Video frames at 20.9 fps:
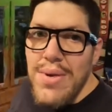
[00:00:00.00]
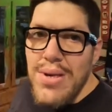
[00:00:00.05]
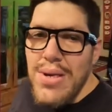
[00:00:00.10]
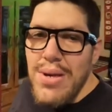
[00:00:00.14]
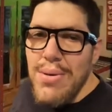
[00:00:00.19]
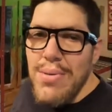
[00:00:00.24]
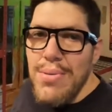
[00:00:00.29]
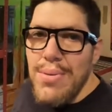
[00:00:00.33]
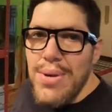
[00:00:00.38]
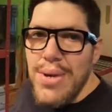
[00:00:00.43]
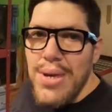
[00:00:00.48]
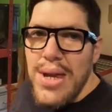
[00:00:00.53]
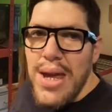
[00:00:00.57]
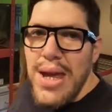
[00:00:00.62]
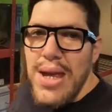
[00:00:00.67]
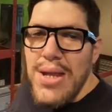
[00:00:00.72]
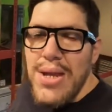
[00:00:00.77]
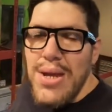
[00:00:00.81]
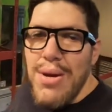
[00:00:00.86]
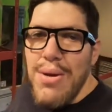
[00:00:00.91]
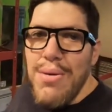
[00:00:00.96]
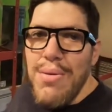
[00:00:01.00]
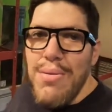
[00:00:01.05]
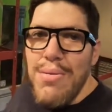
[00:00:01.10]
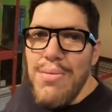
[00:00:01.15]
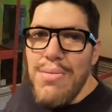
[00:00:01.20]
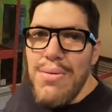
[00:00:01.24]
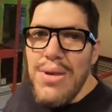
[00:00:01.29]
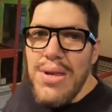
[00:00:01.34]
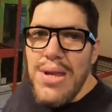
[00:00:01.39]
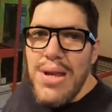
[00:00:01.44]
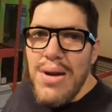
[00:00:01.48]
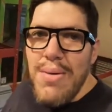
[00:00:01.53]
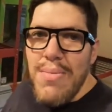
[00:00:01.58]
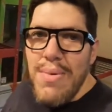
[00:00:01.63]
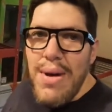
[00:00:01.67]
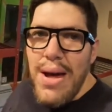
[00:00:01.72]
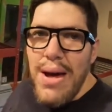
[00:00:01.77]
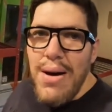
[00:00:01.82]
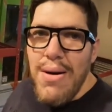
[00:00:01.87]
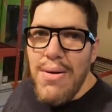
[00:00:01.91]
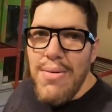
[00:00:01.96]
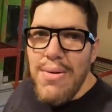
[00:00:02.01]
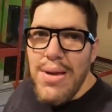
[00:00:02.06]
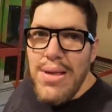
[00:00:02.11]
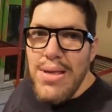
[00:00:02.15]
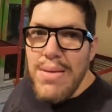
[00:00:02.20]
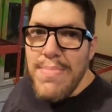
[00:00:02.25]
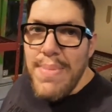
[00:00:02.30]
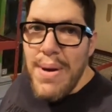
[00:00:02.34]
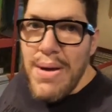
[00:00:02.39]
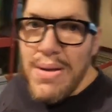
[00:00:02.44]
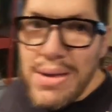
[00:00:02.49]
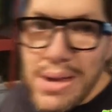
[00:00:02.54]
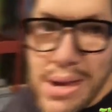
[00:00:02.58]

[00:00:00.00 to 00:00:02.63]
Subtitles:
So stay tuned, stick around, it's about to